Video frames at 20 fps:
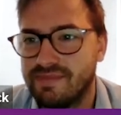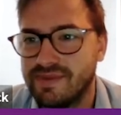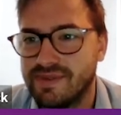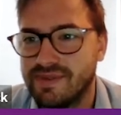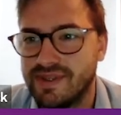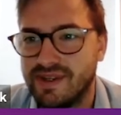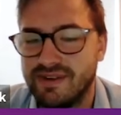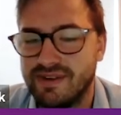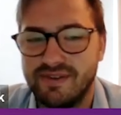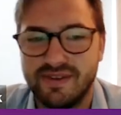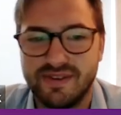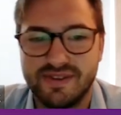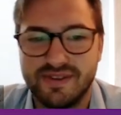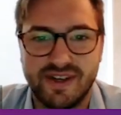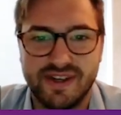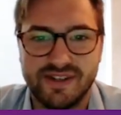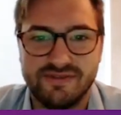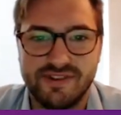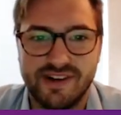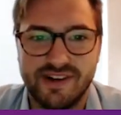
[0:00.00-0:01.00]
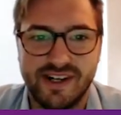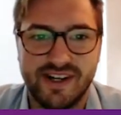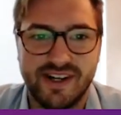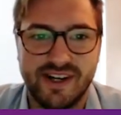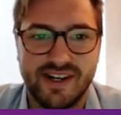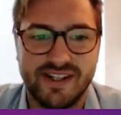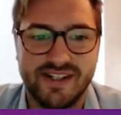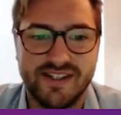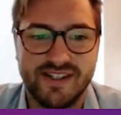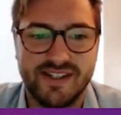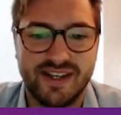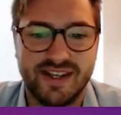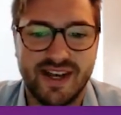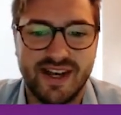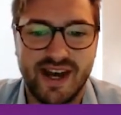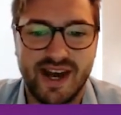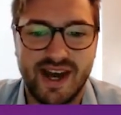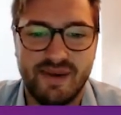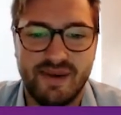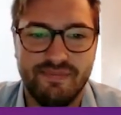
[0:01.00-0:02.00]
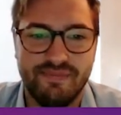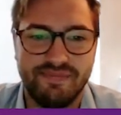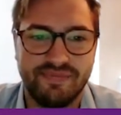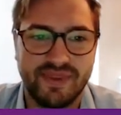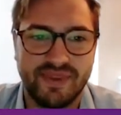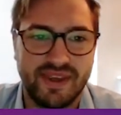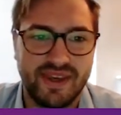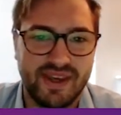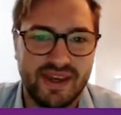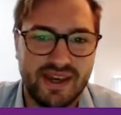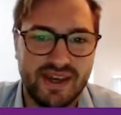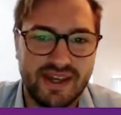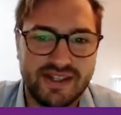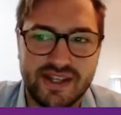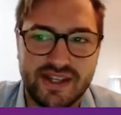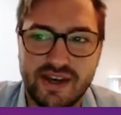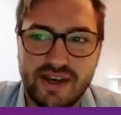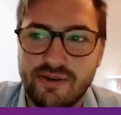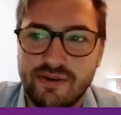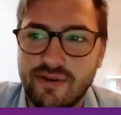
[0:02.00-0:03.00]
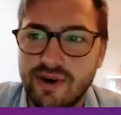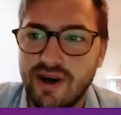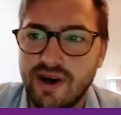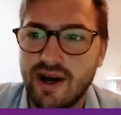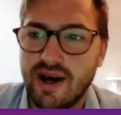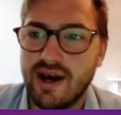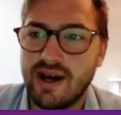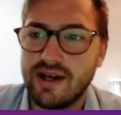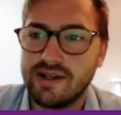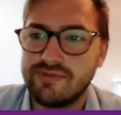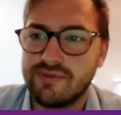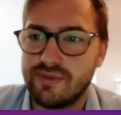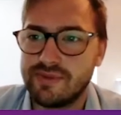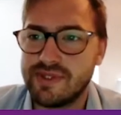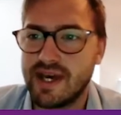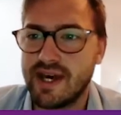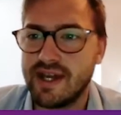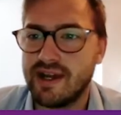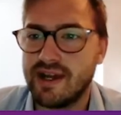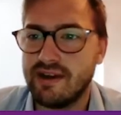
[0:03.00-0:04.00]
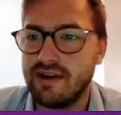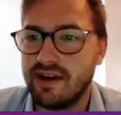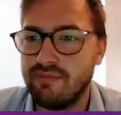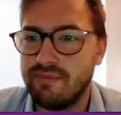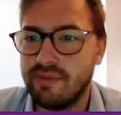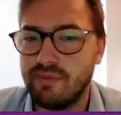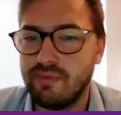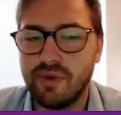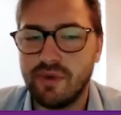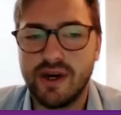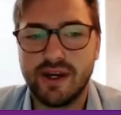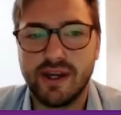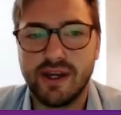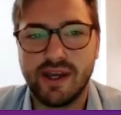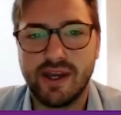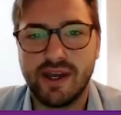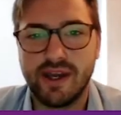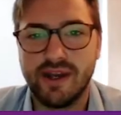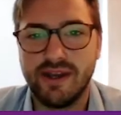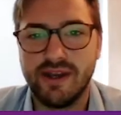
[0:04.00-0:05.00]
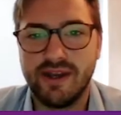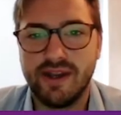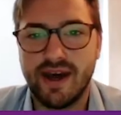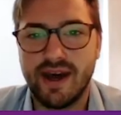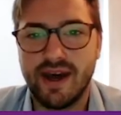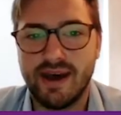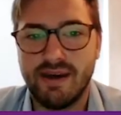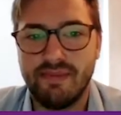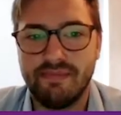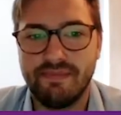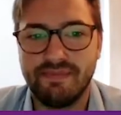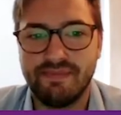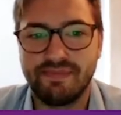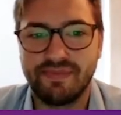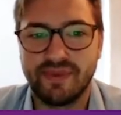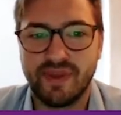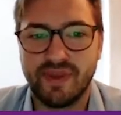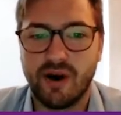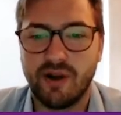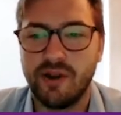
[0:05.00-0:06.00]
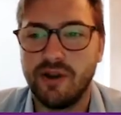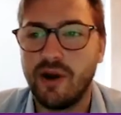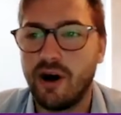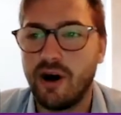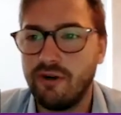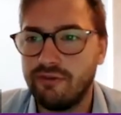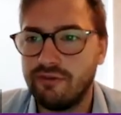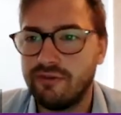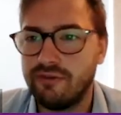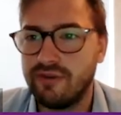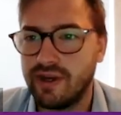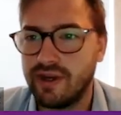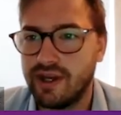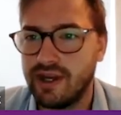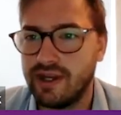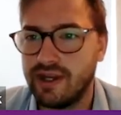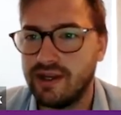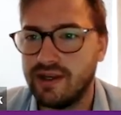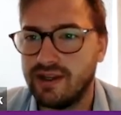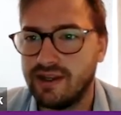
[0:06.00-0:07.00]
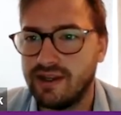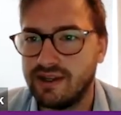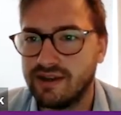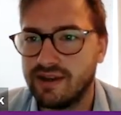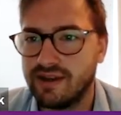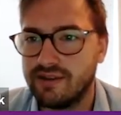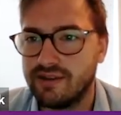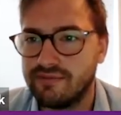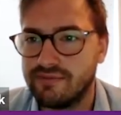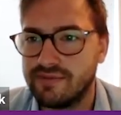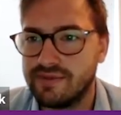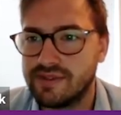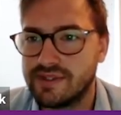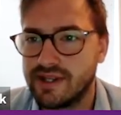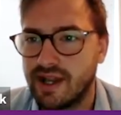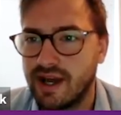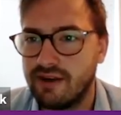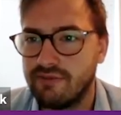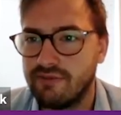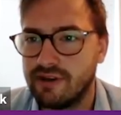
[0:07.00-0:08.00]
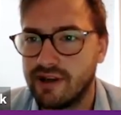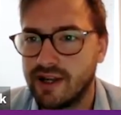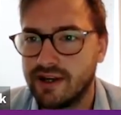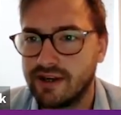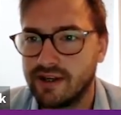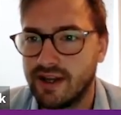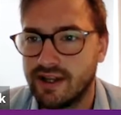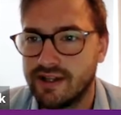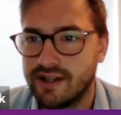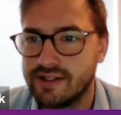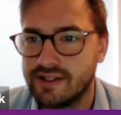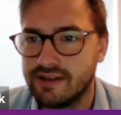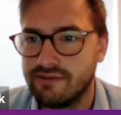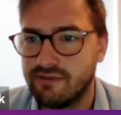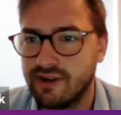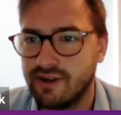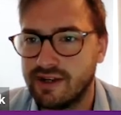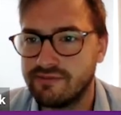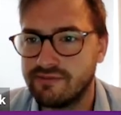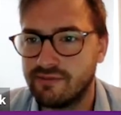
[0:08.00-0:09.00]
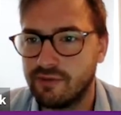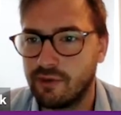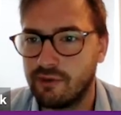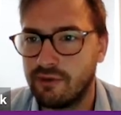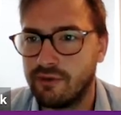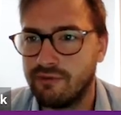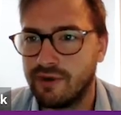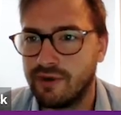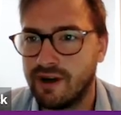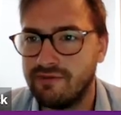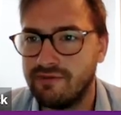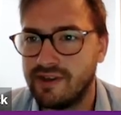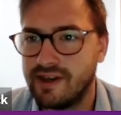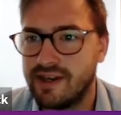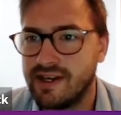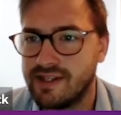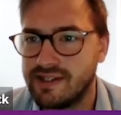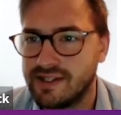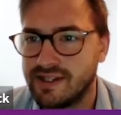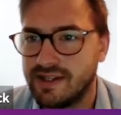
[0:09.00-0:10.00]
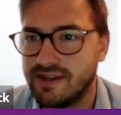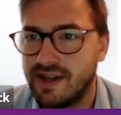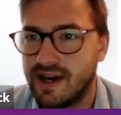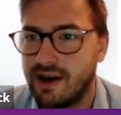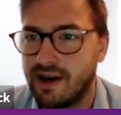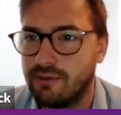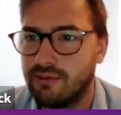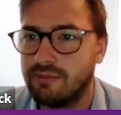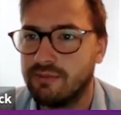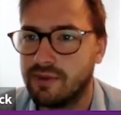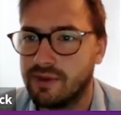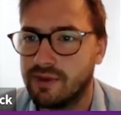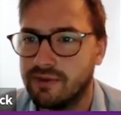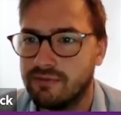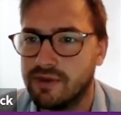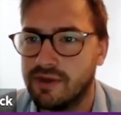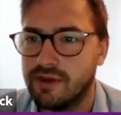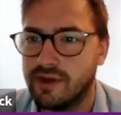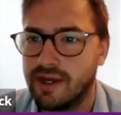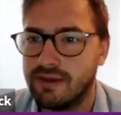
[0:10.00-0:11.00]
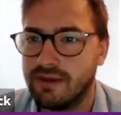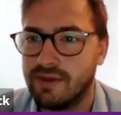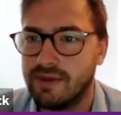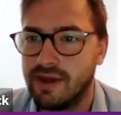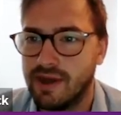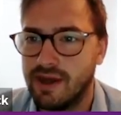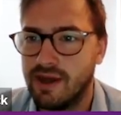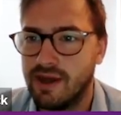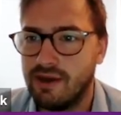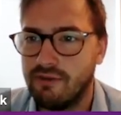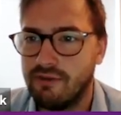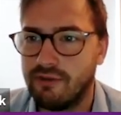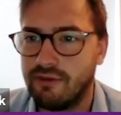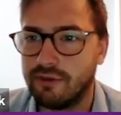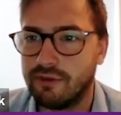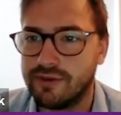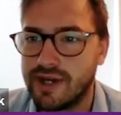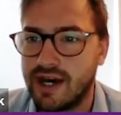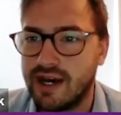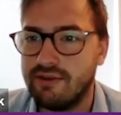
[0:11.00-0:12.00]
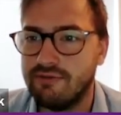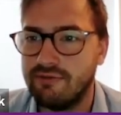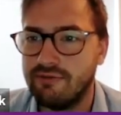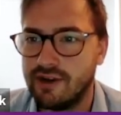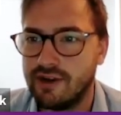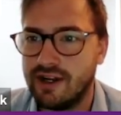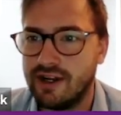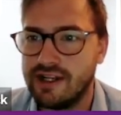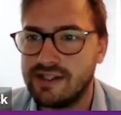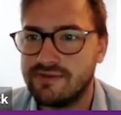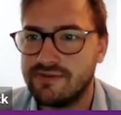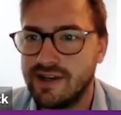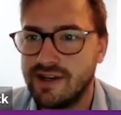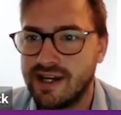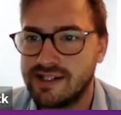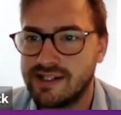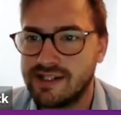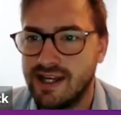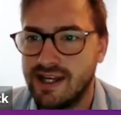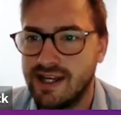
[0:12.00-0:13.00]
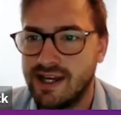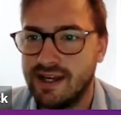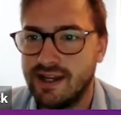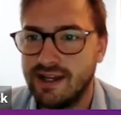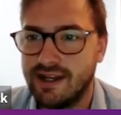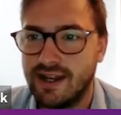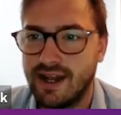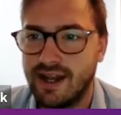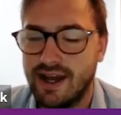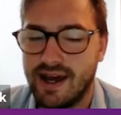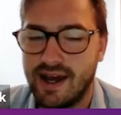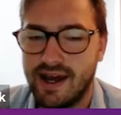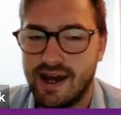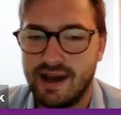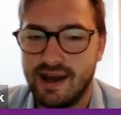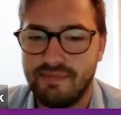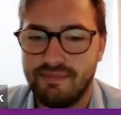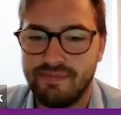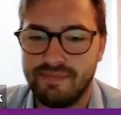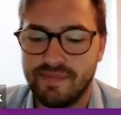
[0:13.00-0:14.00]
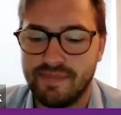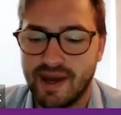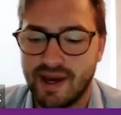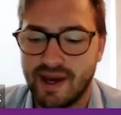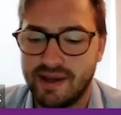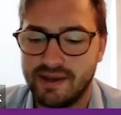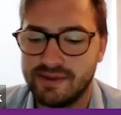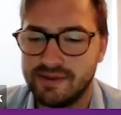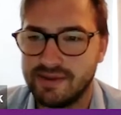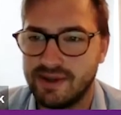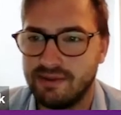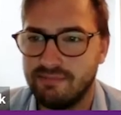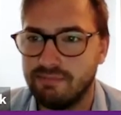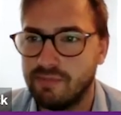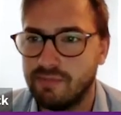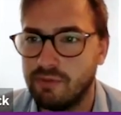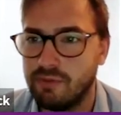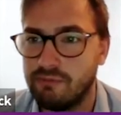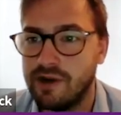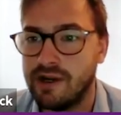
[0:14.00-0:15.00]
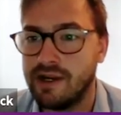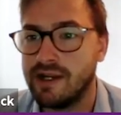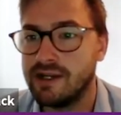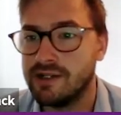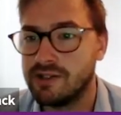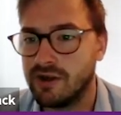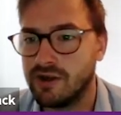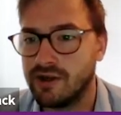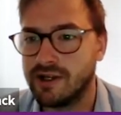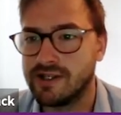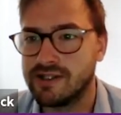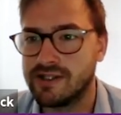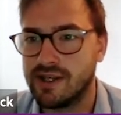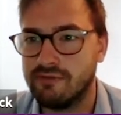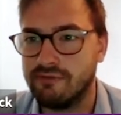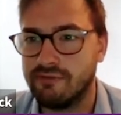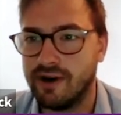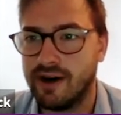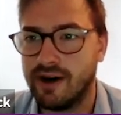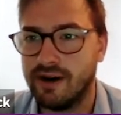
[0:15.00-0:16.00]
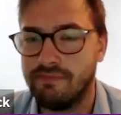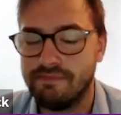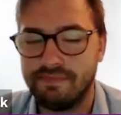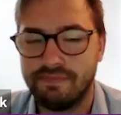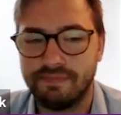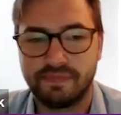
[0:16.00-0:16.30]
So that's really nice. So as Rob said, I've been working in on and off in kind of salivary gland cancer for the last 4 or 5 years, and are now kind of doing it full time for at least for next year. And I'm really enjoying it so far.